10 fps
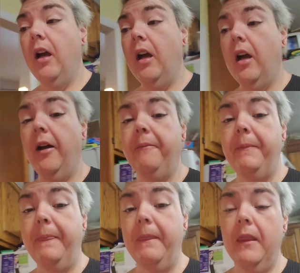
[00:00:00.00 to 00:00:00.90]
And
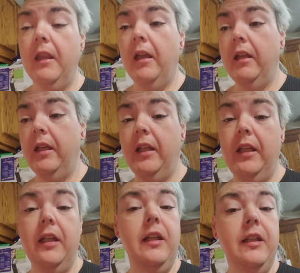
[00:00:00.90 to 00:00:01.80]

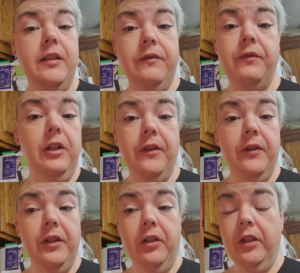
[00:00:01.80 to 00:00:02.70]
it's very,
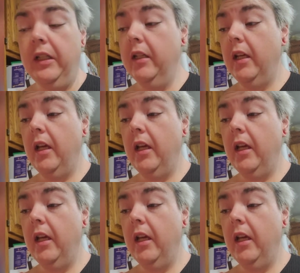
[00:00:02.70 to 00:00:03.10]
very good